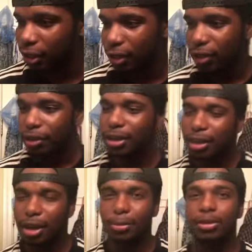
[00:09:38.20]
She
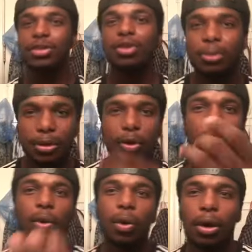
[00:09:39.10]
come, she told me to,
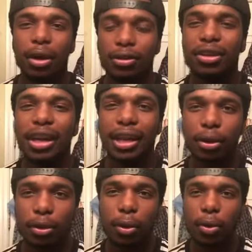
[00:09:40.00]
she like,
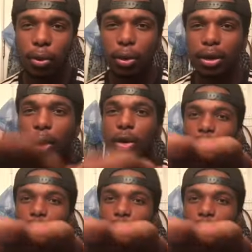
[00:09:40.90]
hold, hold up